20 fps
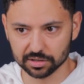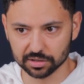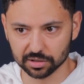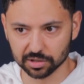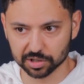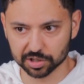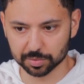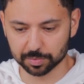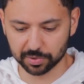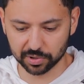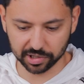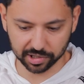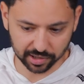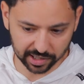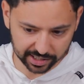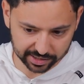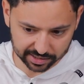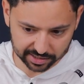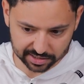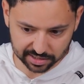Looks pretty
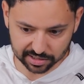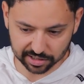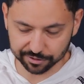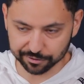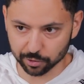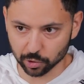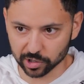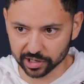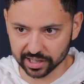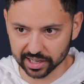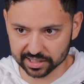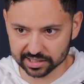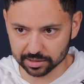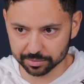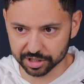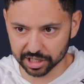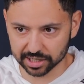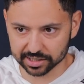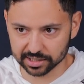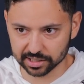great. This is a 40x
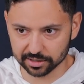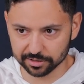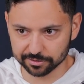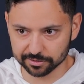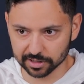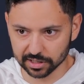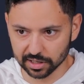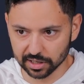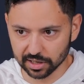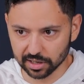objective.